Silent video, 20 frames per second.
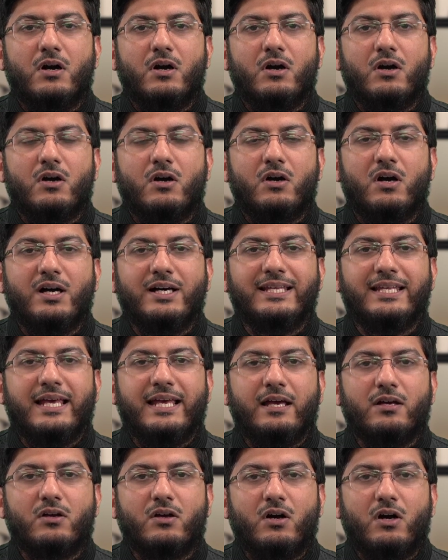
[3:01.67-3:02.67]

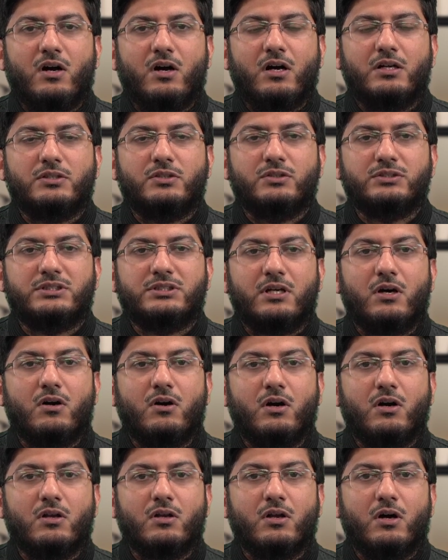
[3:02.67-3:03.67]
Khalaqa. Don't say
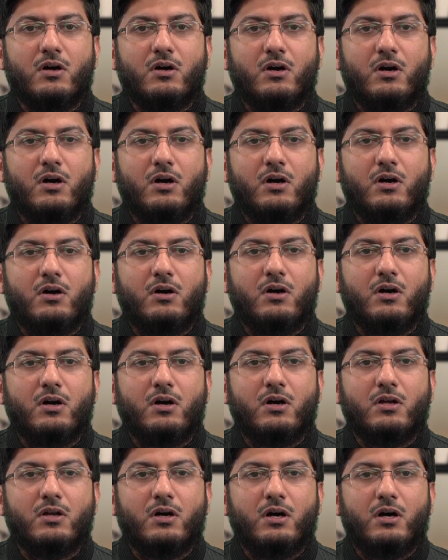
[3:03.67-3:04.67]
Khalaqa,
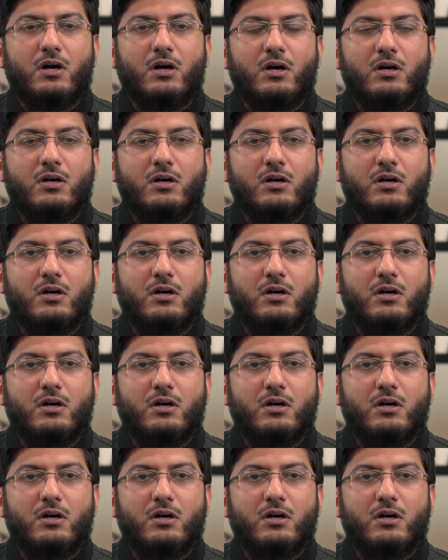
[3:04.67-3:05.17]
Khala.